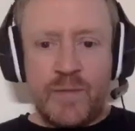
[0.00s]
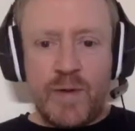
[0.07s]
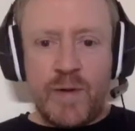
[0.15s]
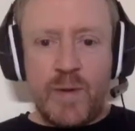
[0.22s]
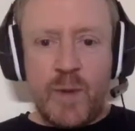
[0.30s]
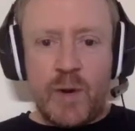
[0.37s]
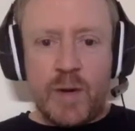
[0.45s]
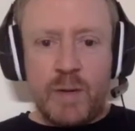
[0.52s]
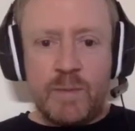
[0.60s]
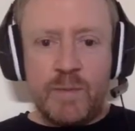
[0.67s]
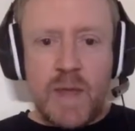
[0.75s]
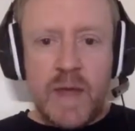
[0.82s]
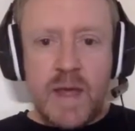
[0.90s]
very
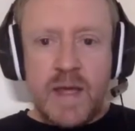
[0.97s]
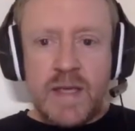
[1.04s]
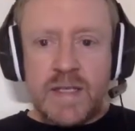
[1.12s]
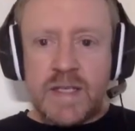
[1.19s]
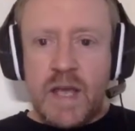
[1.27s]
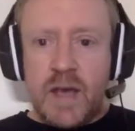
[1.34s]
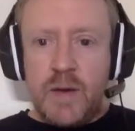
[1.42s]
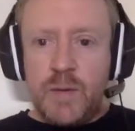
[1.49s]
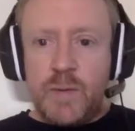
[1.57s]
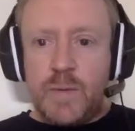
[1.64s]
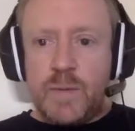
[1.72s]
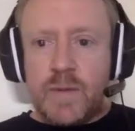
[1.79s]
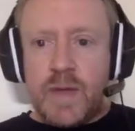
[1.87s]
welcome.
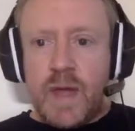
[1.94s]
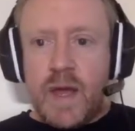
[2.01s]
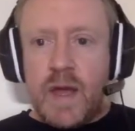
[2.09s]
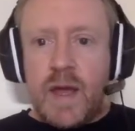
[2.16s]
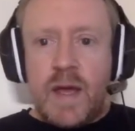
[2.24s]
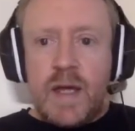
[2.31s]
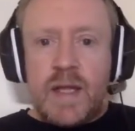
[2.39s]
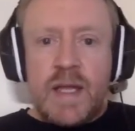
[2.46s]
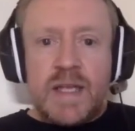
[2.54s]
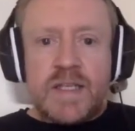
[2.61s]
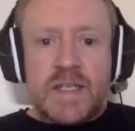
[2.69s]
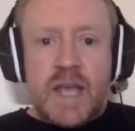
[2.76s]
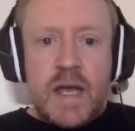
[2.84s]
So,
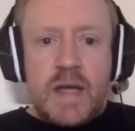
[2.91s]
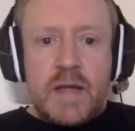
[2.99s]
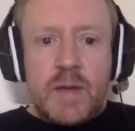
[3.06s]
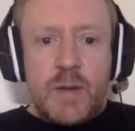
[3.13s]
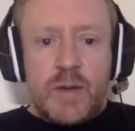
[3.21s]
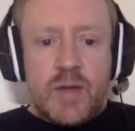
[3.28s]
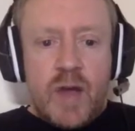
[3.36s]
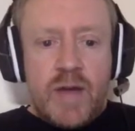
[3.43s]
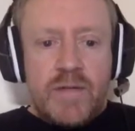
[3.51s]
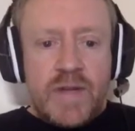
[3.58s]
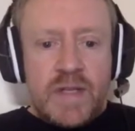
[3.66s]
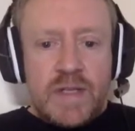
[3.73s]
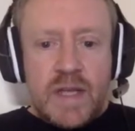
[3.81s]
let's
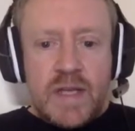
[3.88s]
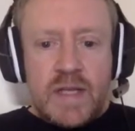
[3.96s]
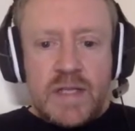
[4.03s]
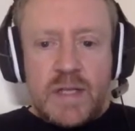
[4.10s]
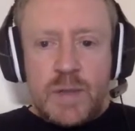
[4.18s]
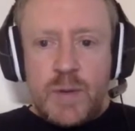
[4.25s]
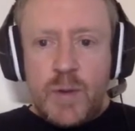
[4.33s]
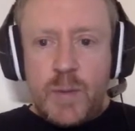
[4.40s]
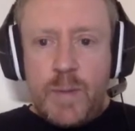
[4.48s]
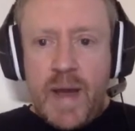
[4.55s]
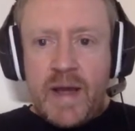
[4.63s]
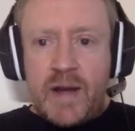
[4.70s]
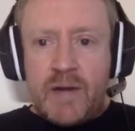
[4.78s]
dive into your
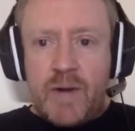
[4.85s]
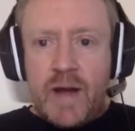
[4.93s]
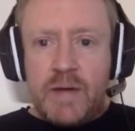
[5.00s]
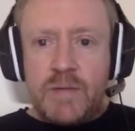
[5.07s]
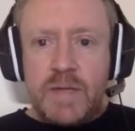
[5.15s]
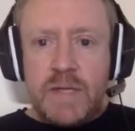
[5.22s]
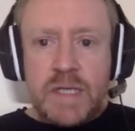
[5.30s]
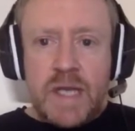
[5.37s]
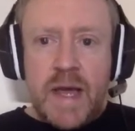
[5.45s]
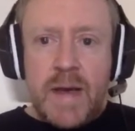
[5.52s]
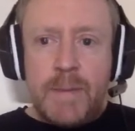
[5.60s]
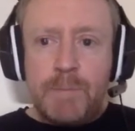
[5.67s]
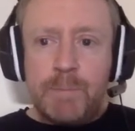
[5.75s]
background.
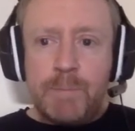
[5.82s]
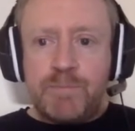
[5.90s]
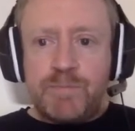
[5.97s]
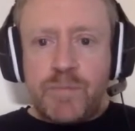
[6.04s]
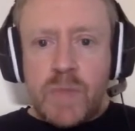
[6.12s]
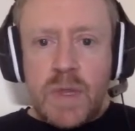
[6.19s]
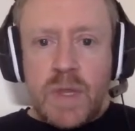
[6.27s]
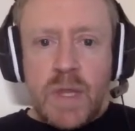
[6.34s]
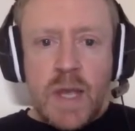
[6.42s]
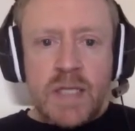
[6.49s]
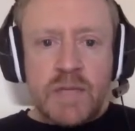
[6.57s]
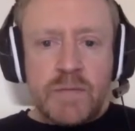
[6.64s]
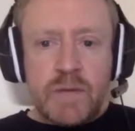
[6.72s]

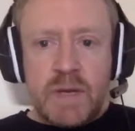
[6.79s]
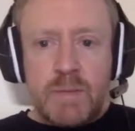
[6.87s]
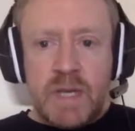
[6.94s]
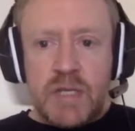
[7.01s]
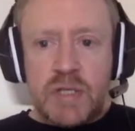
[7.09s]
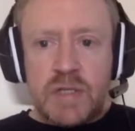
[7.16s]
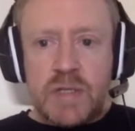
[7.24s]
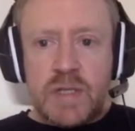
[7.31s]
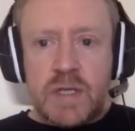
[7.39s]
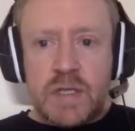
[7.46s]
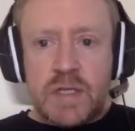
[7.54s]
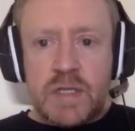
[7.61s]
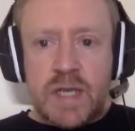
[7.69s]
As I've already mentioned
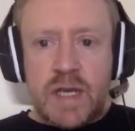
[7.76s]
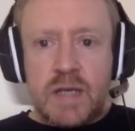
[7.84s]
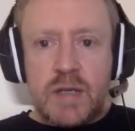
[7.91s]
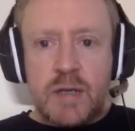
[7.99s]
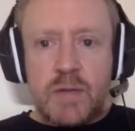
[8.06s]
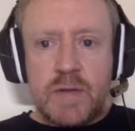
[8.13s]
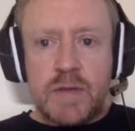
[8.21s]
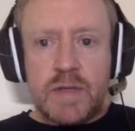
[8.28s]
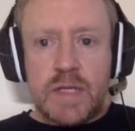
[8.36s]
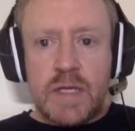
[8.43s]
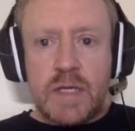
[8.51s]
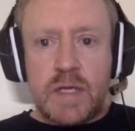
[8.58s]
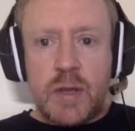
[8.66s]
that you're at
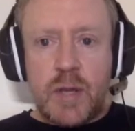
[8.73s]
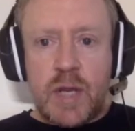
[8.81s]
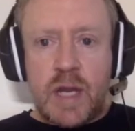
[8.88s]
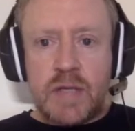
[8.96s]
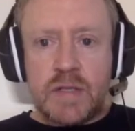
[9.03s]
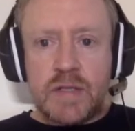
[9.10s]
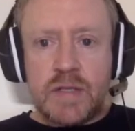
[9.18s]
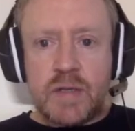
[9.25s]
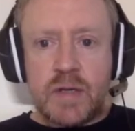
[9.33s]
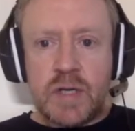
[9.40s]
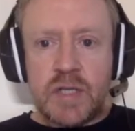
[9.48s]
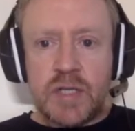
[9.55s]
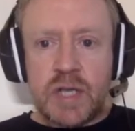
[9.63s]
the London
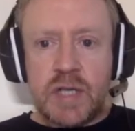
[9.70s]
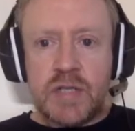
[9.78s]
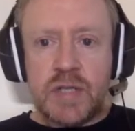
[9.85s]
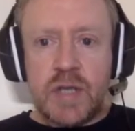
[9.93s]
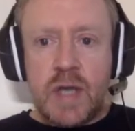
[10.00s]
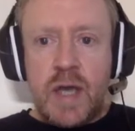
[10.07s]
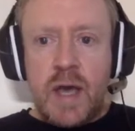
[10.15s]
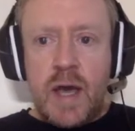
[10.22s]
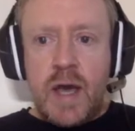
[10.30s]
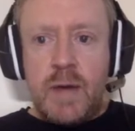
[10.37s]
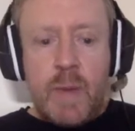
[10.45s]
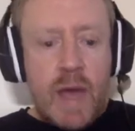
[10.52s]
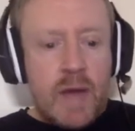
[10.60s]
Stock Exchange.
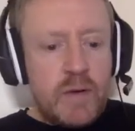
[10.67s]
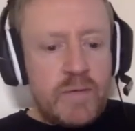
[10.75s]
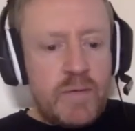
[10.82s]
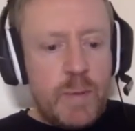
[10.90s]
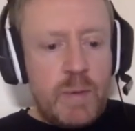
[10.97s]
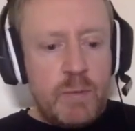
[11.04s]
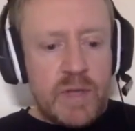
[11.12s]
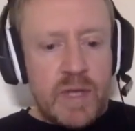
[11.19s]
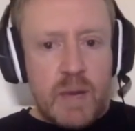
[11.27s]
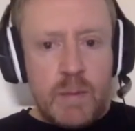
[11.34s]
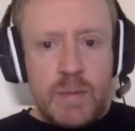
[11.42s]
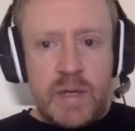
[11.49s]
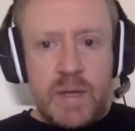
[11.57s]
How long have you been with the
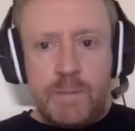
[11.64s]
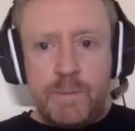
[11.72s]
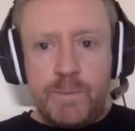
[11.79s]
company?